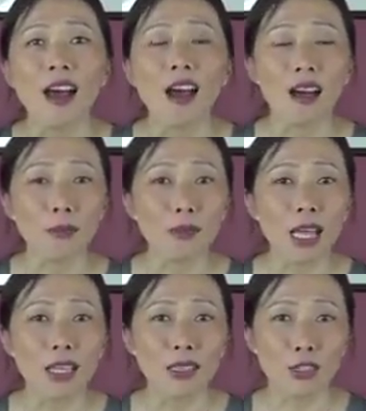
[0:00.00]
I'm
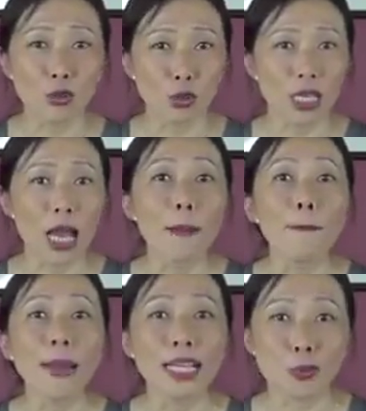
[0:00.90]
doing
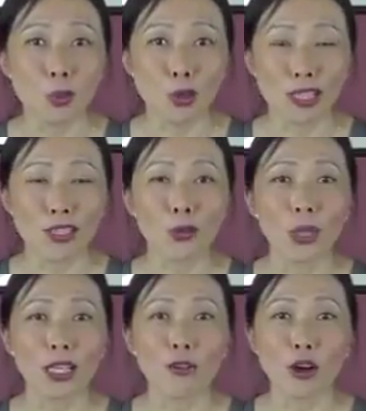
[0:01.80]
much more in the
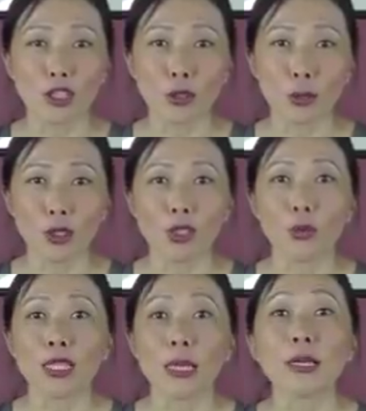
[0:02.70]
way of audiobook.
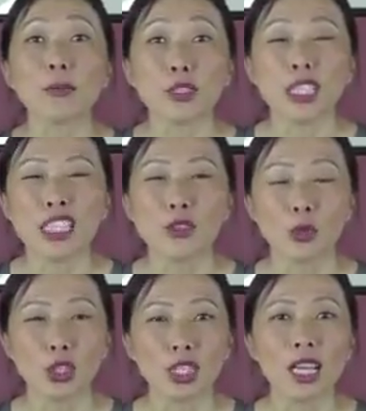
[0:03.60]
When I'm commuting to work,